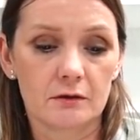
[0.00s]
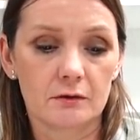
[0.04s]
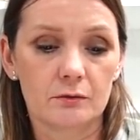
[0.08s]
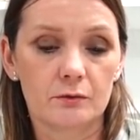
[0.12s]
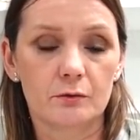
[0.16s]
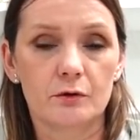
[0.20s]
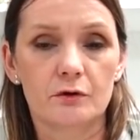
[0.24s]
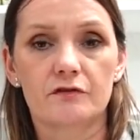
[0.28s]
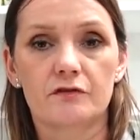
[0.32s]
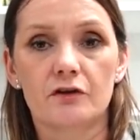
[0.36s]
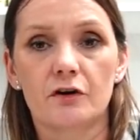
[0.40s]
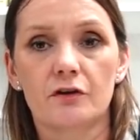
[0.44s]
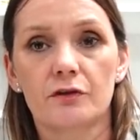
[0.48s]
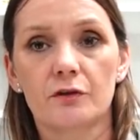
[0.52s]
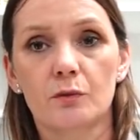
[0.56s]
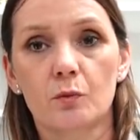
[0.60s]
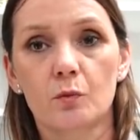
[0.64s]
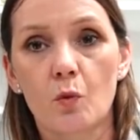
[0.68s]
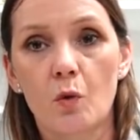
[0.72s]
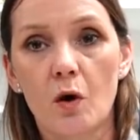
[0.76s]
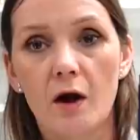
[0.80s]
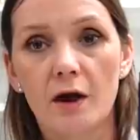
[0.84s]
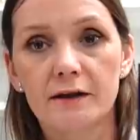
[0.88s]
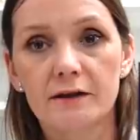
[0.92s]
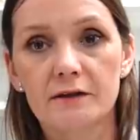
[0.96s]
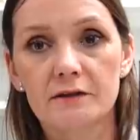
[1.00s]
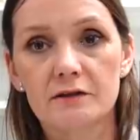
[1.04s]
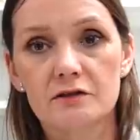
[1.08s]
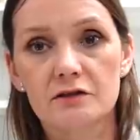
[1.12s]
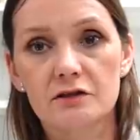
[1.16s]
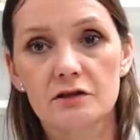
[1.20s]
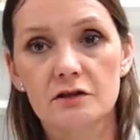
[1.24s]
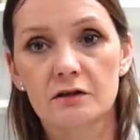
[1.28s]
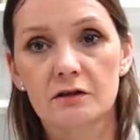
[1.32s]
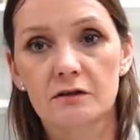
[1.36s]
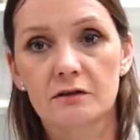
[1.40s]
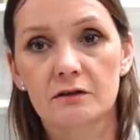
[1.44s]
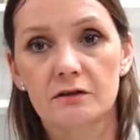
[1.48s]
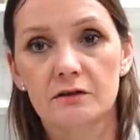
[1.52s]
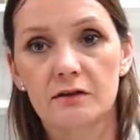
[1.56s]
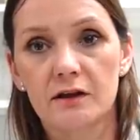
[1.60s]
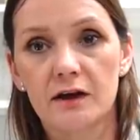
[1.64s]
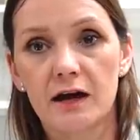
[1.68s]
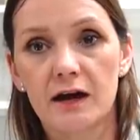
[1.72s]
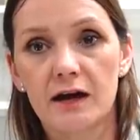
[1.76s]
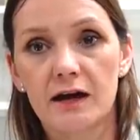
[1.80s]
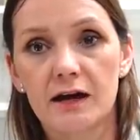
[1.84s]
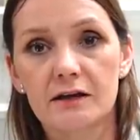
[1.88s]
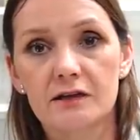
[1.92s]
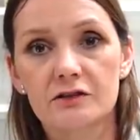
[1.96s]
we've got the white
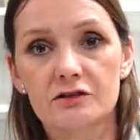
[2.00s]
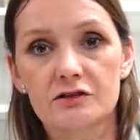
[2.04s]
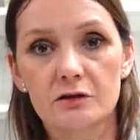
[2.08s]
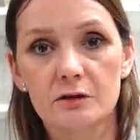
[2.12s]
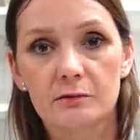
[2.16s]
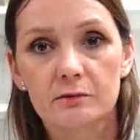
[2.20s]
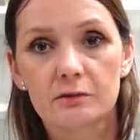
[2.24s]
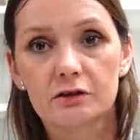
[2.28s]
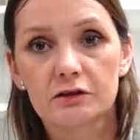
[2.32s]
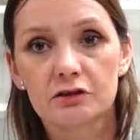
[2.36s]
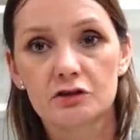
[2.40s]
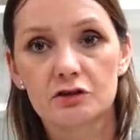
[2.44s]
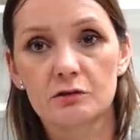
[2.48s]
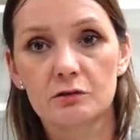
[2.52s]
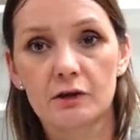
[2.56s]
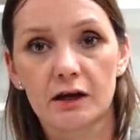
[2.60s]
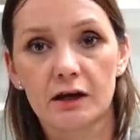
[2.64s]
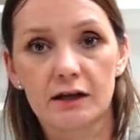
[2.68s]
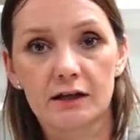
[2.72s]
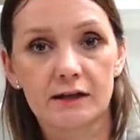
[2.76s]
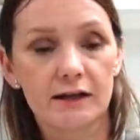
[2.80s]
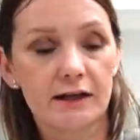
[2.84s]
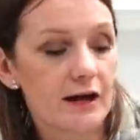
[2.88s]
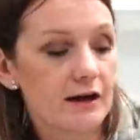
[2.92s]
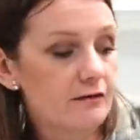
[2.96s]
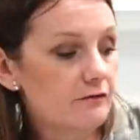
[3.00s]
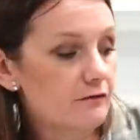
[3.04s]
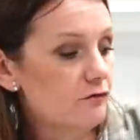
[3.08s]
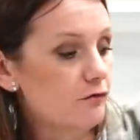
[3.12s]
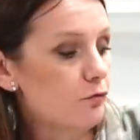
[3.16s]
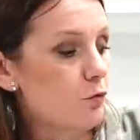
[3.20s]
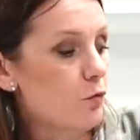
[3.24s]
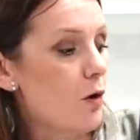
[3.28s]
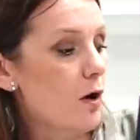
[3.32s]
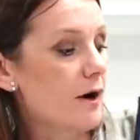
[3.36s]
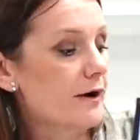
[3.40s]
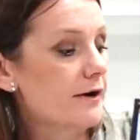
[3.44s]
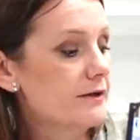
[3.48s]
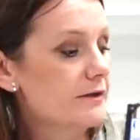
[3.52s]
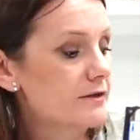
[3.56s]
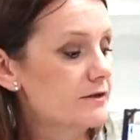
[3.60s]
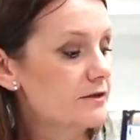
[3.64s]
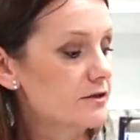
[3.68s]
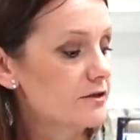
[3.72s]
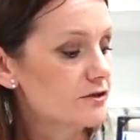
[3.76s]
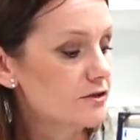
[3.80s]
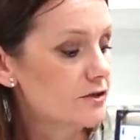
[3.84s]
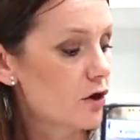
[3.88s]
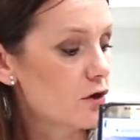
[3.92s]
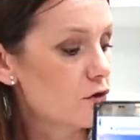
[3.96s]
there. So I'm going to do like a layer of white
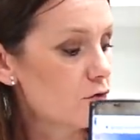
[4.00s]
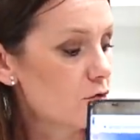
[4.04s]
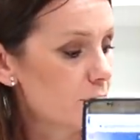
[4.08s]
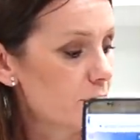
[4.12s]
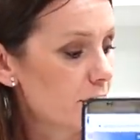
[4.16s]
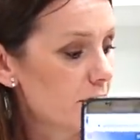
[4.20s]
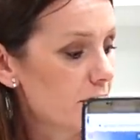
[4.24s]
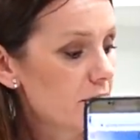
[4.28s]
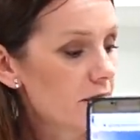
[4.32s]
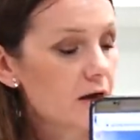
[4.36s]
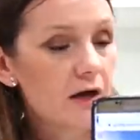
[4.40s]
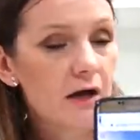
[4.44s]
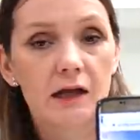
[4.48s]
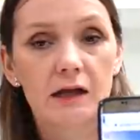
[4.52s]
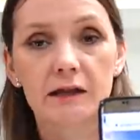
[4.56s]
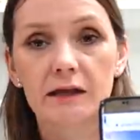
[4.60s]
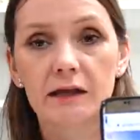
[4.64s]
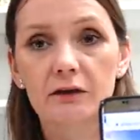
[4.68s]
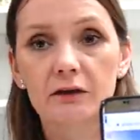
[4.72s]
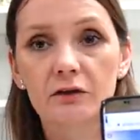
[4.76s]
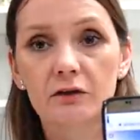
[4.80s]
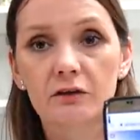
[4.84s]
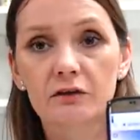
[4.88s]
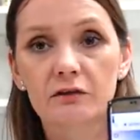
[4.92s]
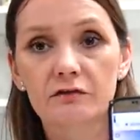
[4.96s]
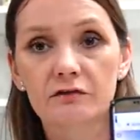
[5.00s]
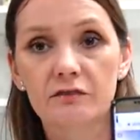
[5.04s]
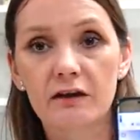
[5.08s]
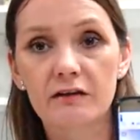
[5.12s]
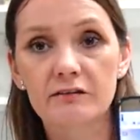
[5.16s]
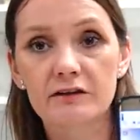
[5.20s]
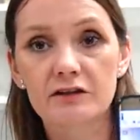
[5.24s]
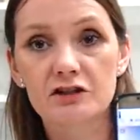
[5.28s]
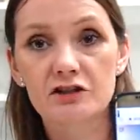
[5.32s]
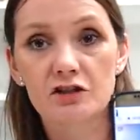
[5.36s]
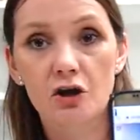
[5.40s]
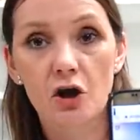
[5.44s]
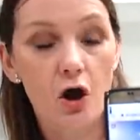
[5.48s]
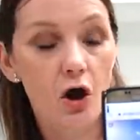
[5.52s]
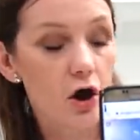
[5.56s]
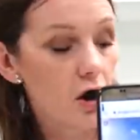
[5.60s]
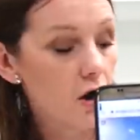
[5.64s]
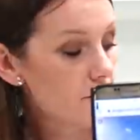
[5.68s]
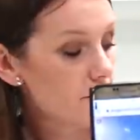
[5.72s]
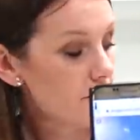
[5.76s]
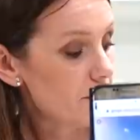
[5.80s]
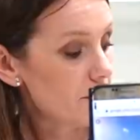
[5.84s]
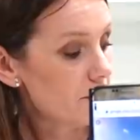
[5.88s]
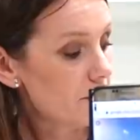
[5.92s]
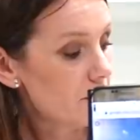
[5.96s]
soap. And then on the very
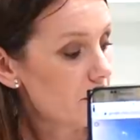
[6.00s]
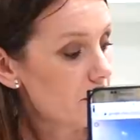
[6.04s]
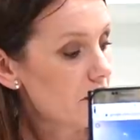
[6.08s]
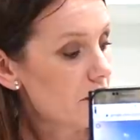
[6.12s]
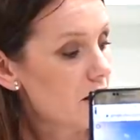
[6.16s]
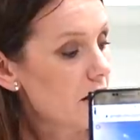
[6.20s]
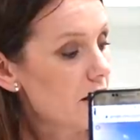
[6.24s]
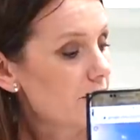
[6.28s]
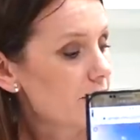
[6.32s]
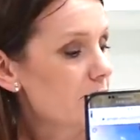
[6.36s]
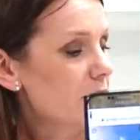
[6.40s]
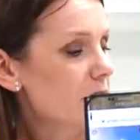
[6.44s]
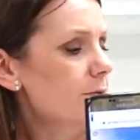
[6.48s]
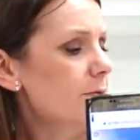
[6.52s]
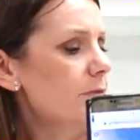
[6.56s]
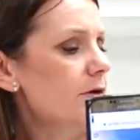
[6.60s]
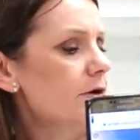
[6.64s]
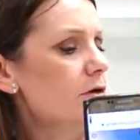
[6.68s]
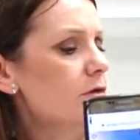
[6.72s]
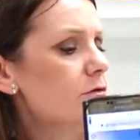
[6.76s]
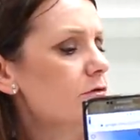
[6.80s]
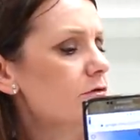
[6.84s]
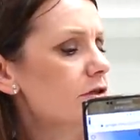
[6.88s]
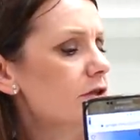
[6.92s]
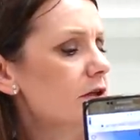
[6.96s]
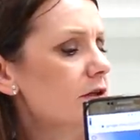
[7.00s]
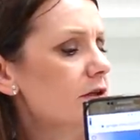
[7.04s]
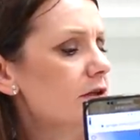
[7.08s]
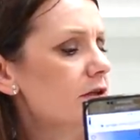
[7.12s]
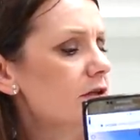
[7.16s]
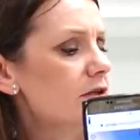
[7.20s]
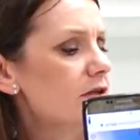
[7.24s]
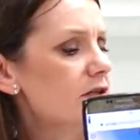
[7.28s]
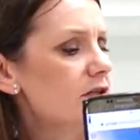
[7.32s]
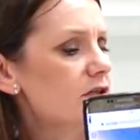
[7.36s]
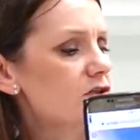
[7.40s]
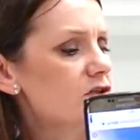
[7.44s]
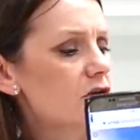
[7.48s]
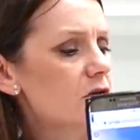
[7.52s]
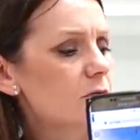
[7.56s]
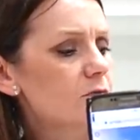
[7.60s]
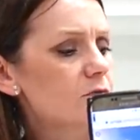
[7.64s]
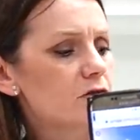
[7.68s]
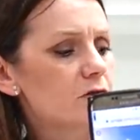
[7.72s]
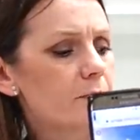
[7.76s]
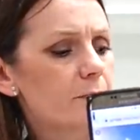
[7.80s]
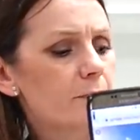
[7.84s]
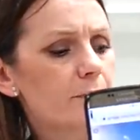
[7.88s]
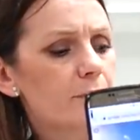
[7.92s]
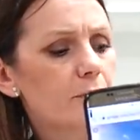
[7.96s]
top, I'm going to be using this
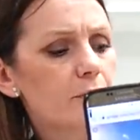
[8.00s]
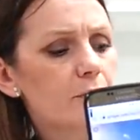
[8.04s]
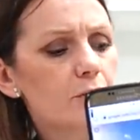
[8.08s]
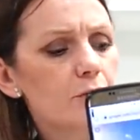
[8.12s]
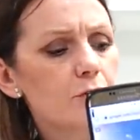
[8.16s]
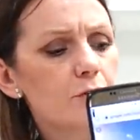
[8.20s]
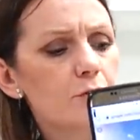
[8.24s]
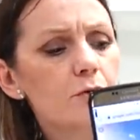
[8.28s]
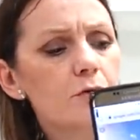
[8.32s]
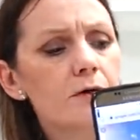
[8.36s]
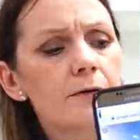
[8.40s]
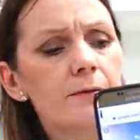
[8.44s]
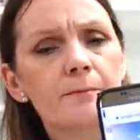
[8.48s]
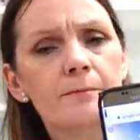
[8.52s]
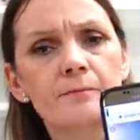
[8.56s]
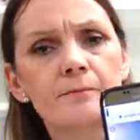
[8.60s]
Egyptian blue